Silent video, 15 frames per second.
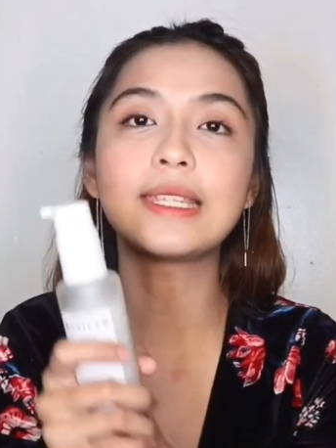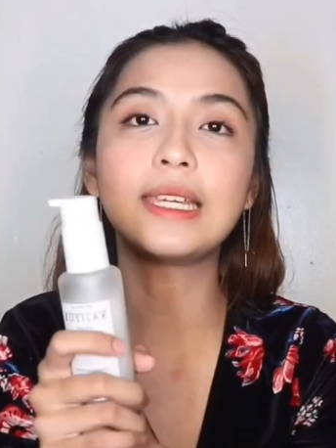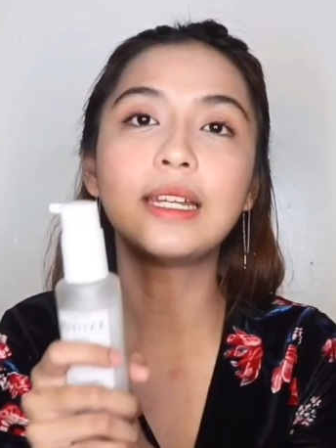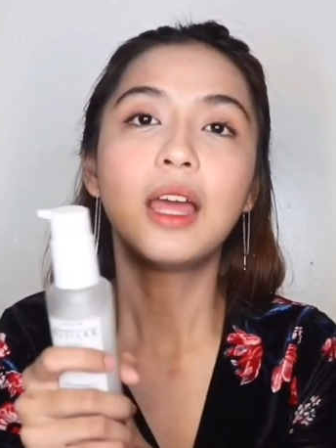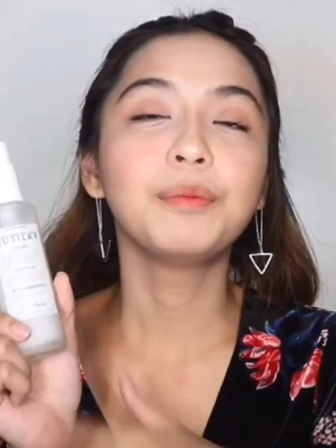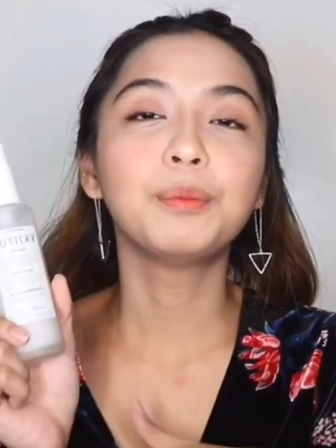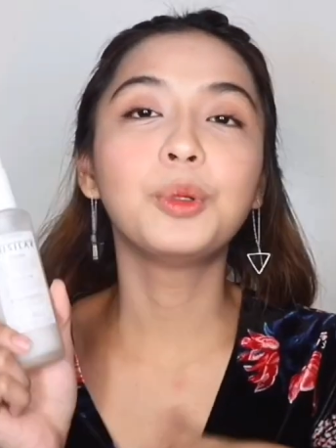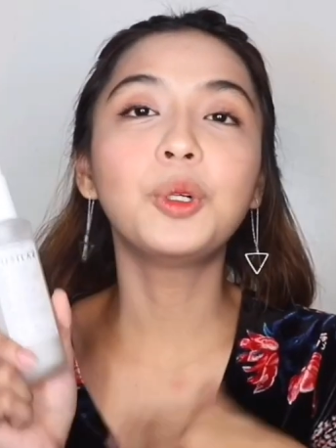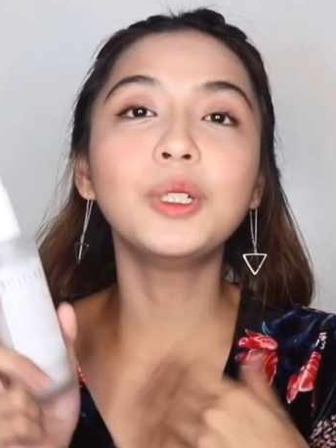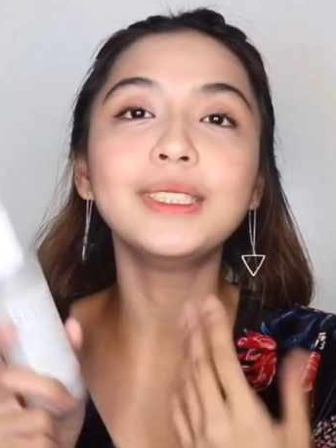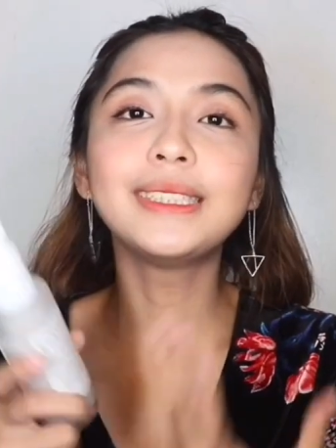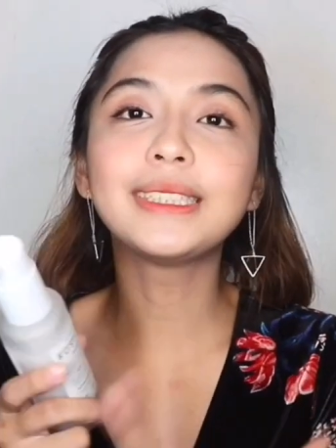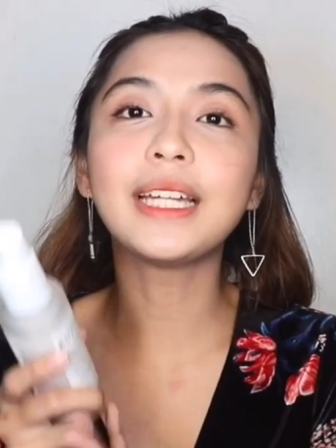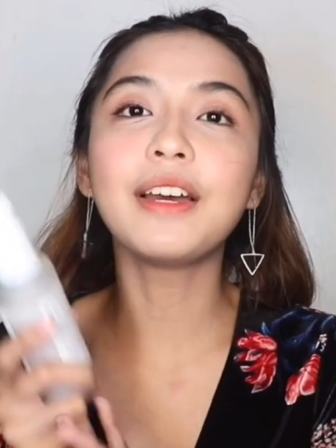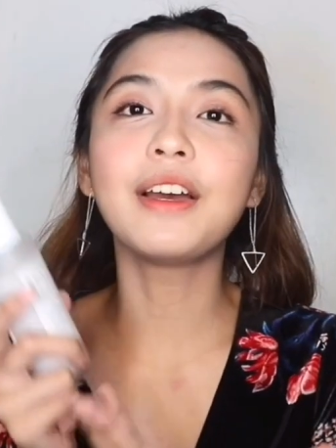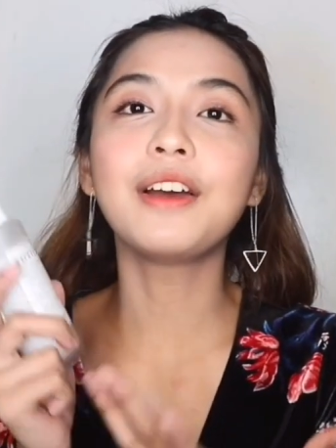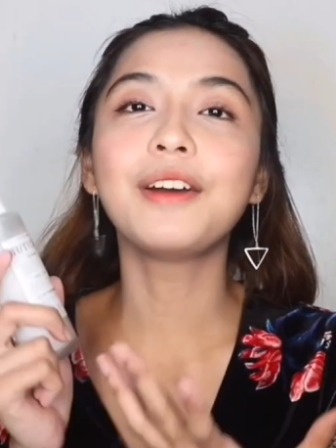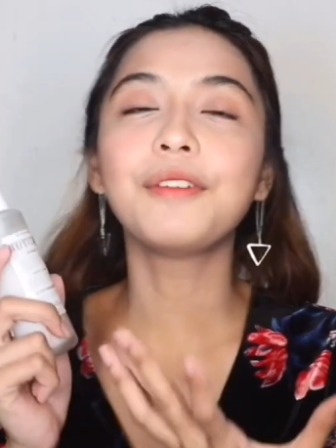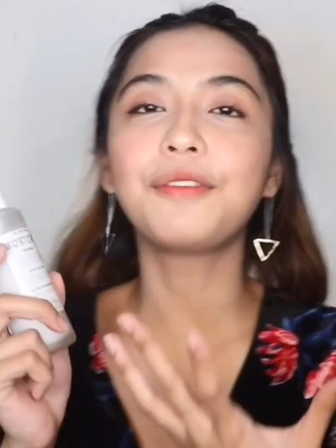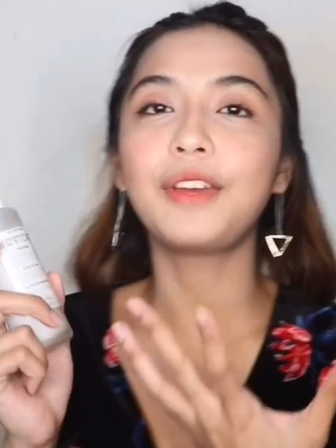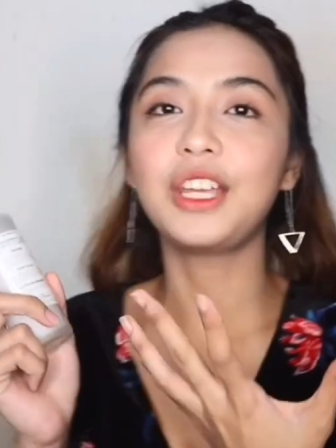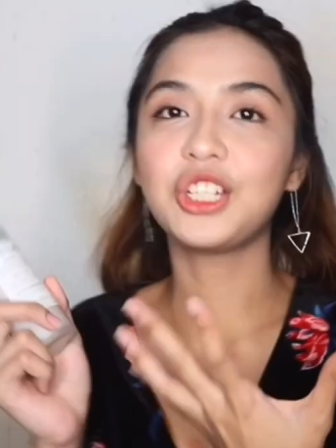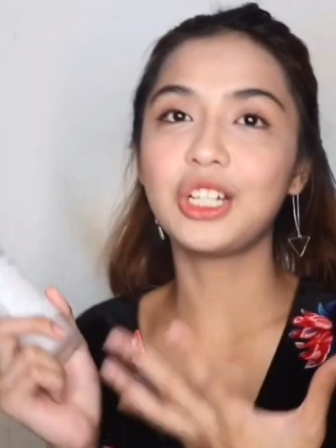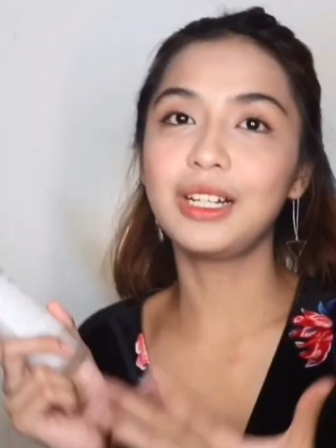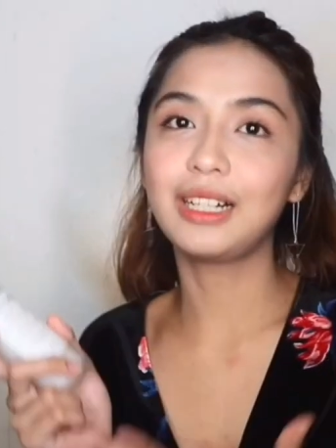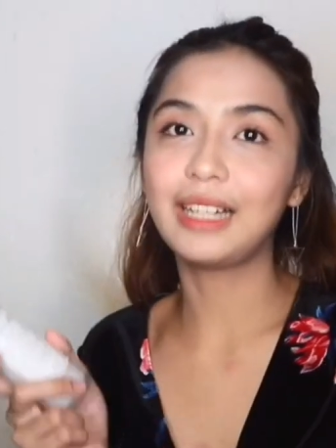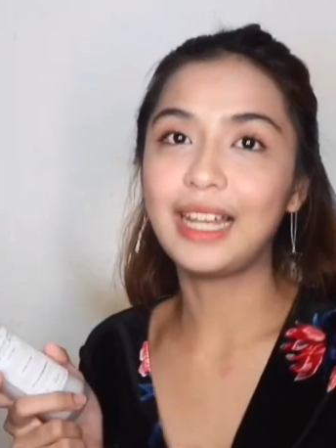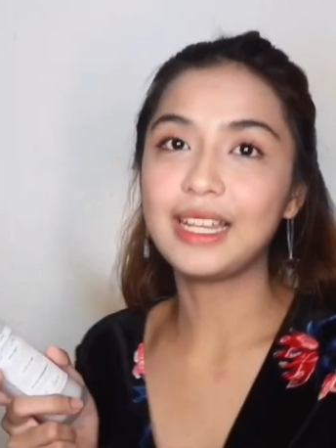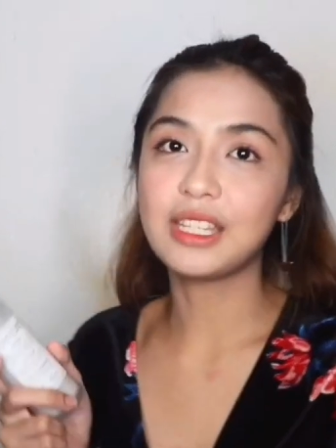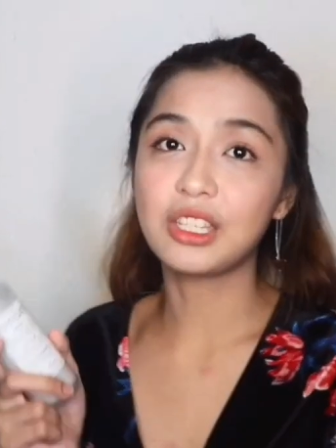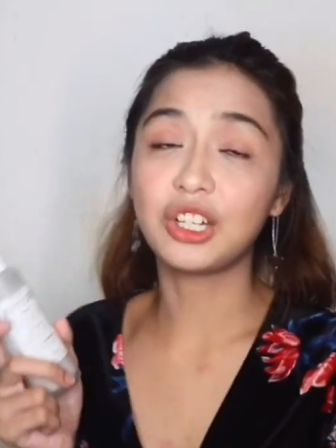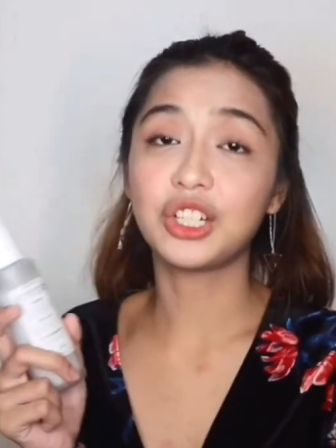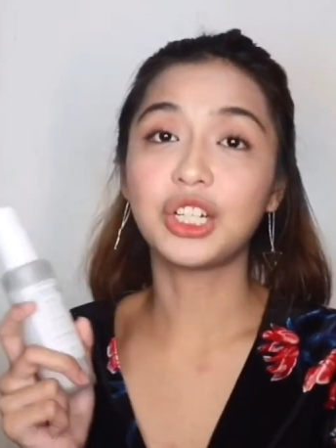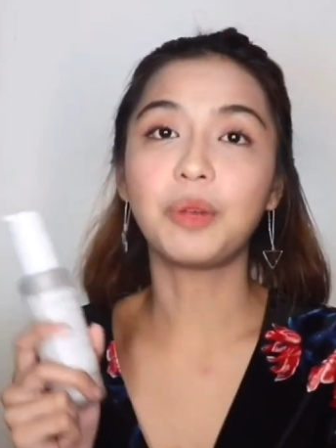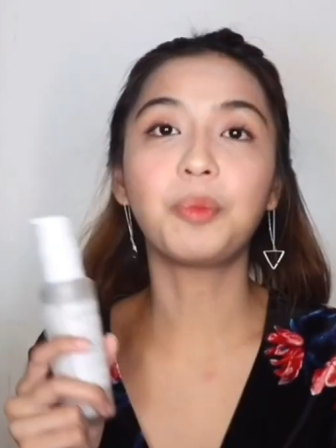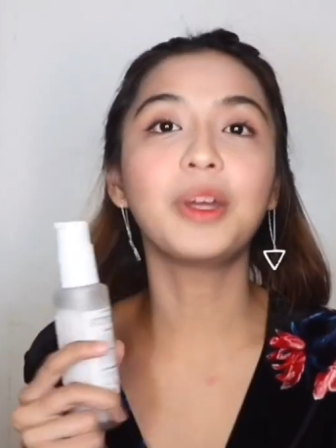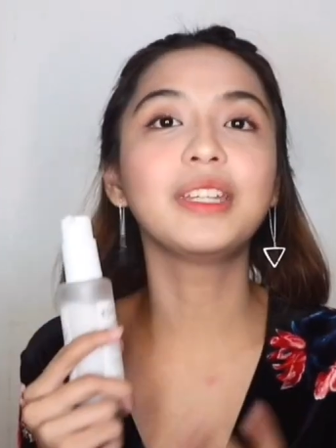as in bukod sa facial cleanser siya,